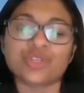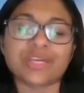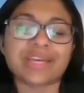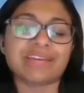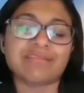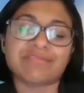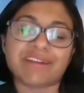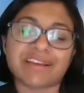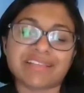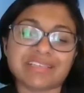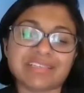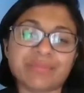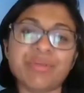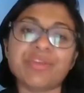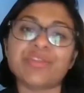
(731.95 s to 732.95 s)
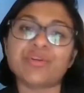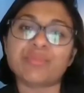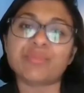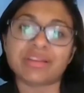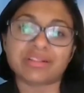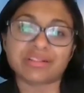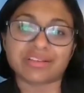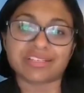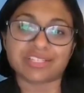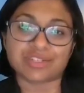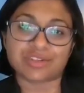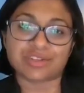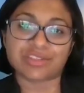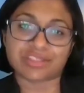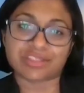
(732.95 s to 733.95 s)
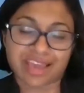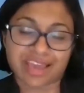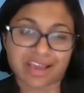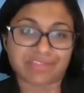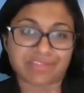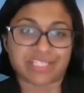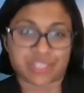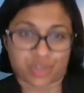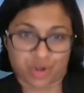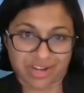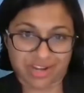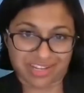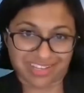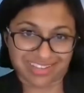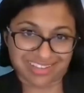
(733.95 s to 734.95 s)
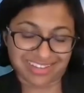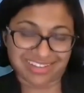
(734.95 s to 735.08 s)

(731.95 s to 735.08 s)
I can find something in their medical history that they have that's chronic.